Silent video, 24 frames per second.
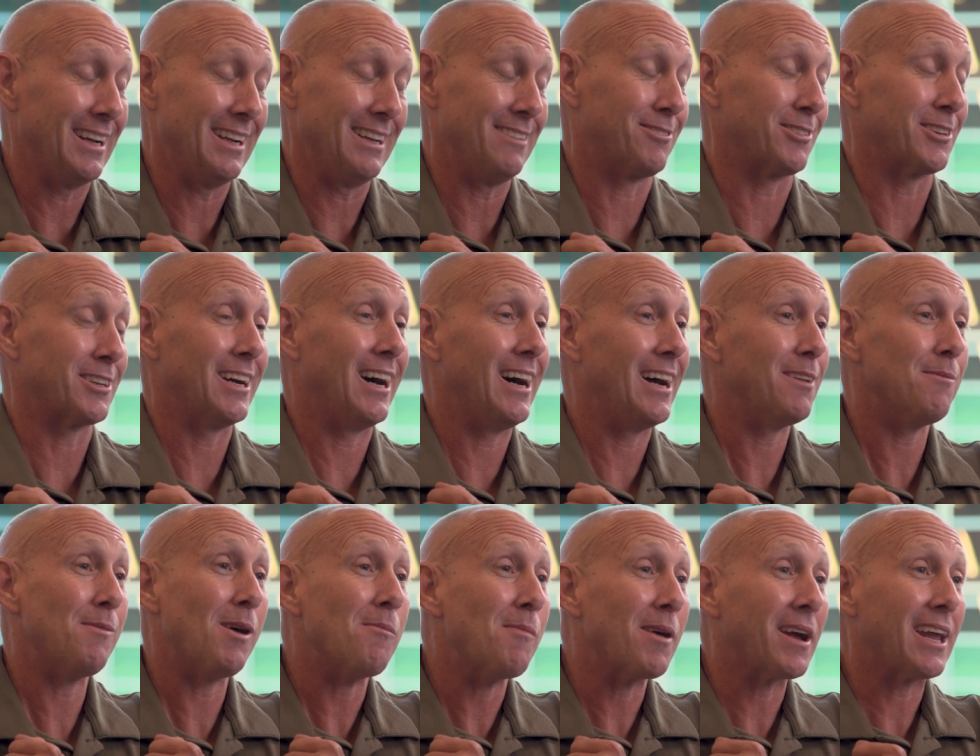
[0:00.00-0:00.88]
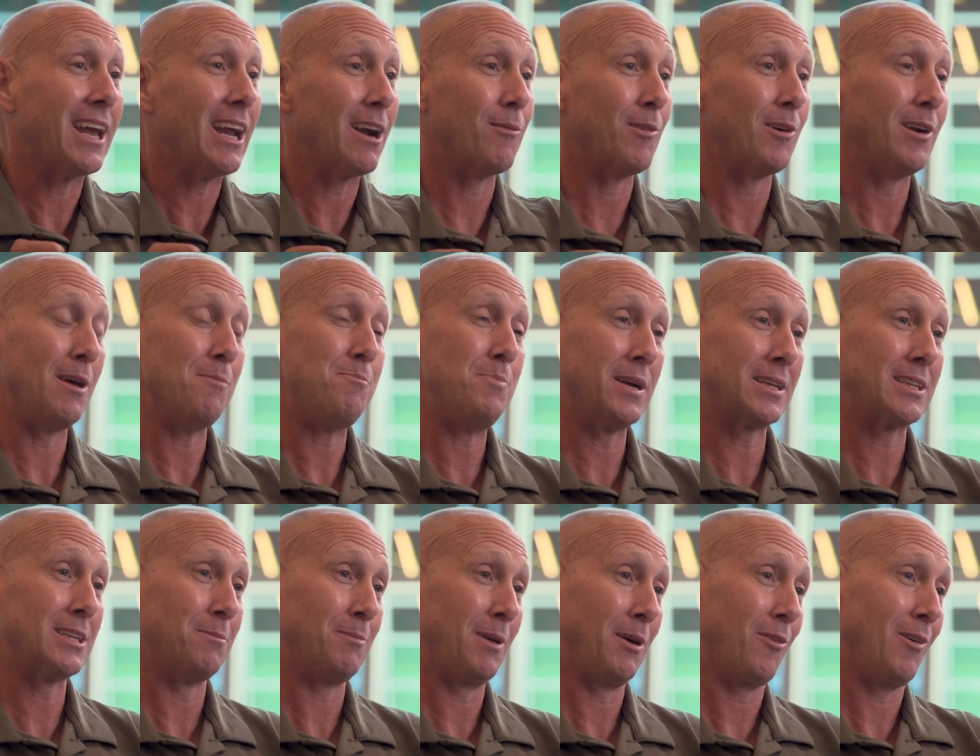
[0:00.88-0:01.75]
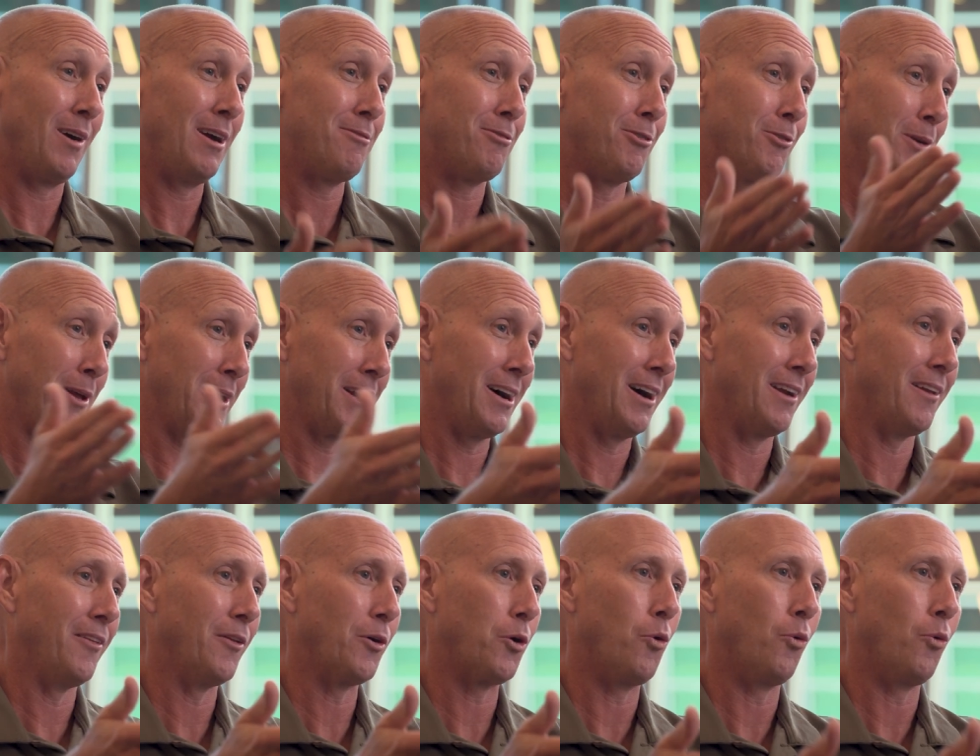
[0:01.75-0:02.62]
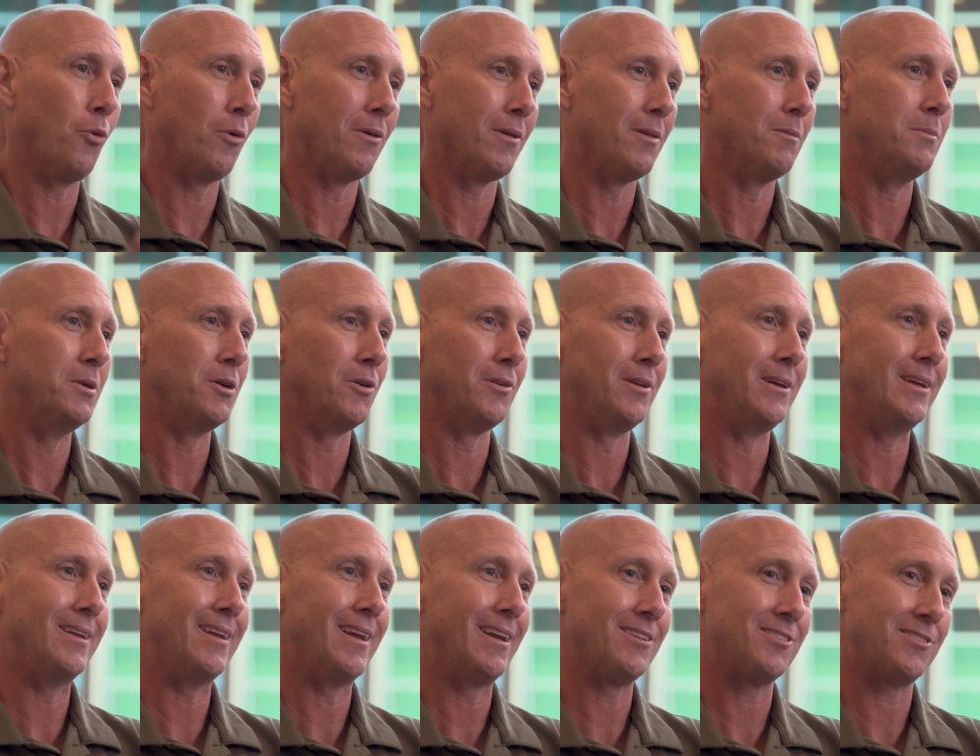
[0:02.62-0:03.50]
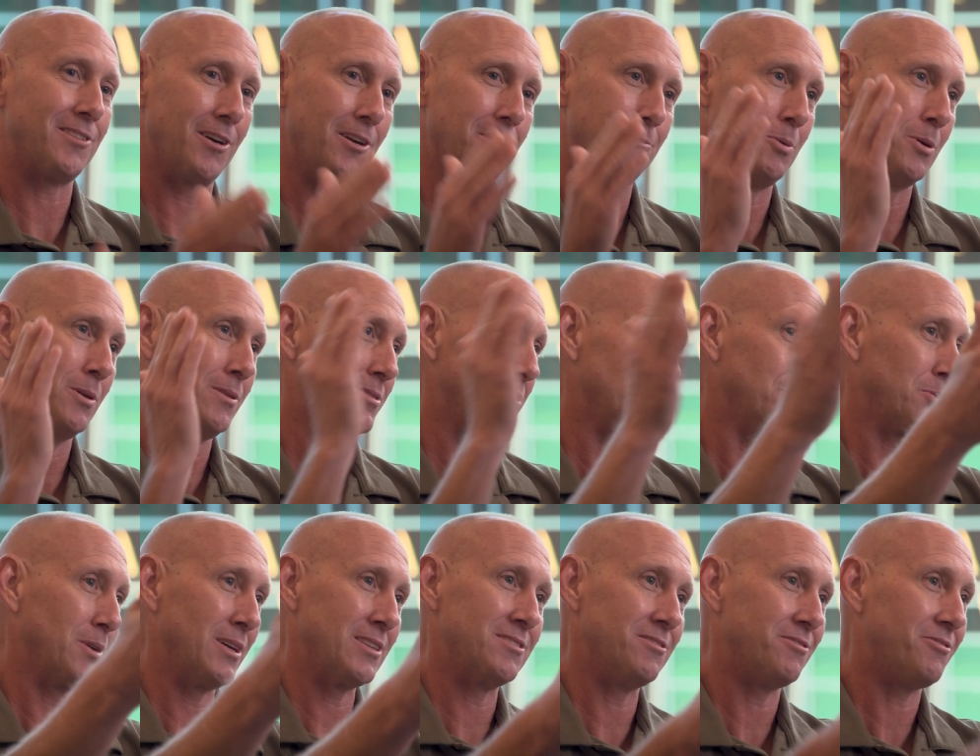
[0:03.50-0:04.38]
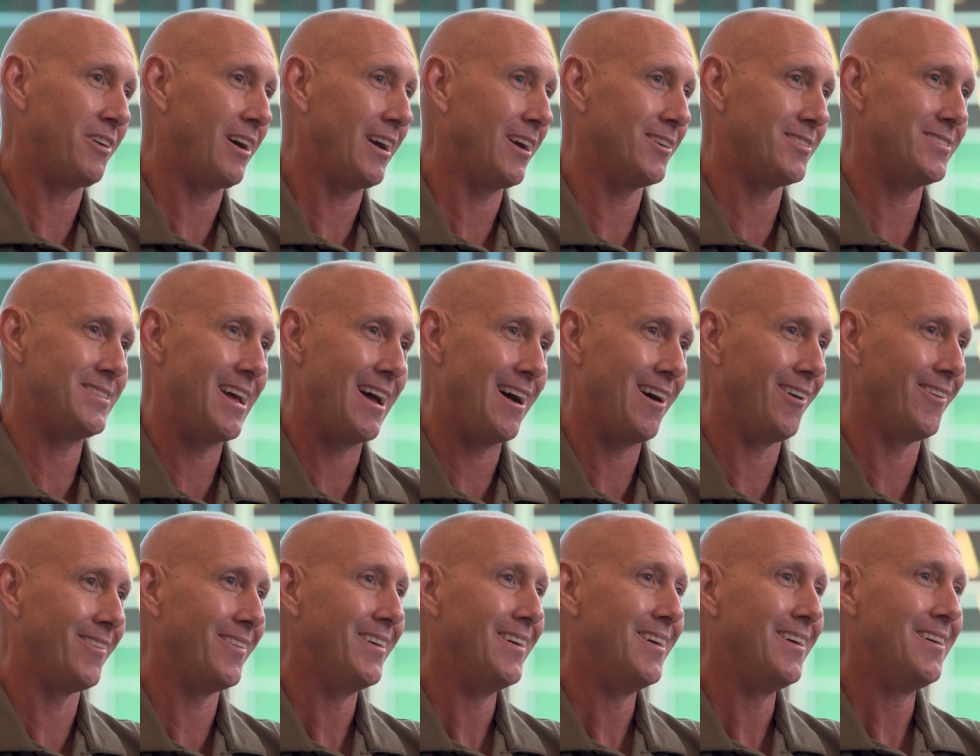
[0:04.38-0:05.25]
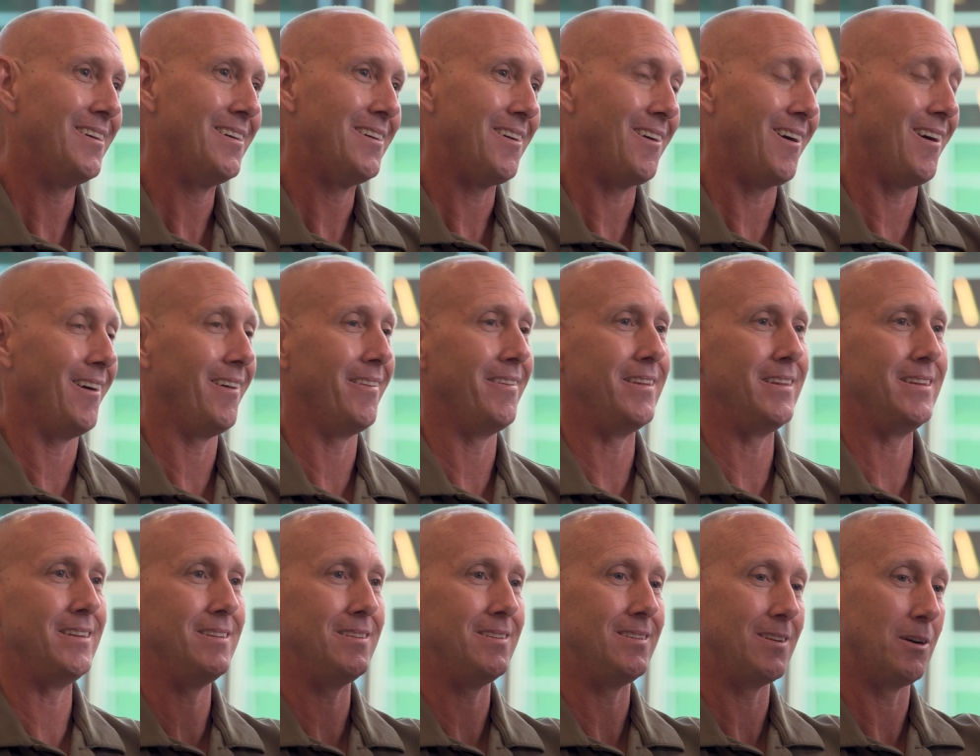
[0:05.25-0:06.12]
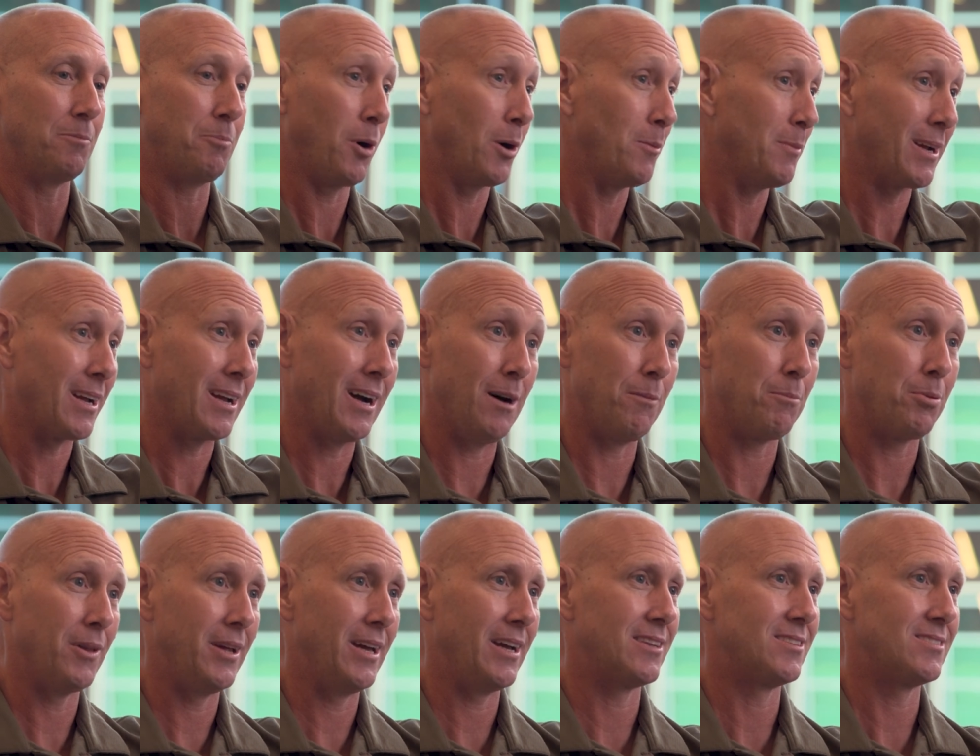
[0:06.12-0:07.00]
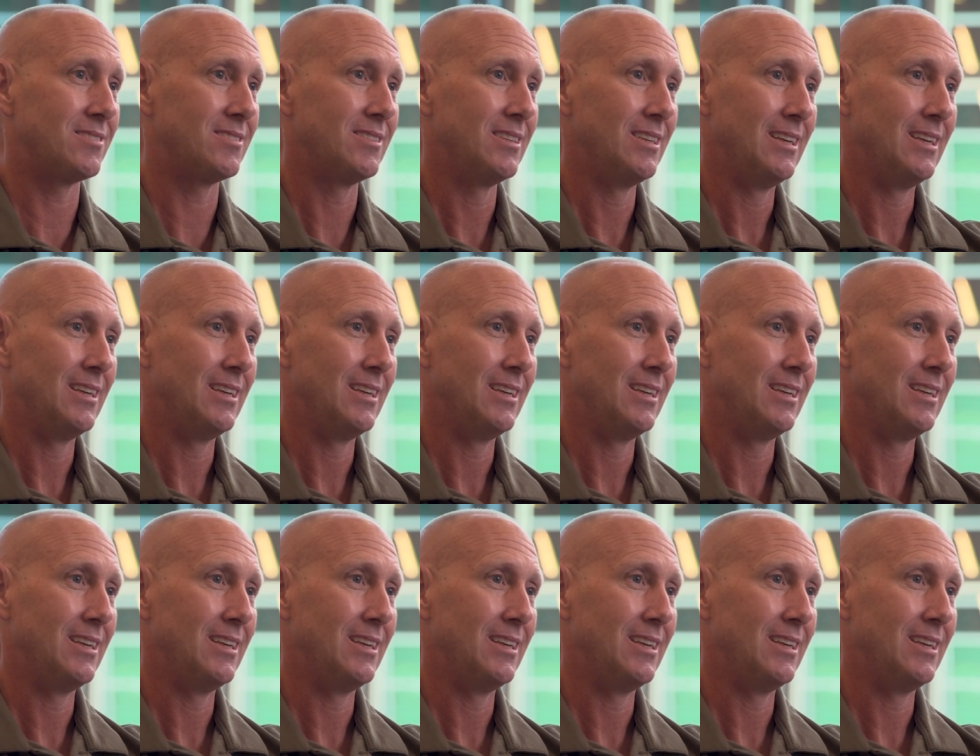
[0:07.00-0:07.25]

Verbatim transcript: I had forgotten about my camera, and I picked up my rifle and I got on the corner of the building, and I started putting suppressive fires down on the apartment complex,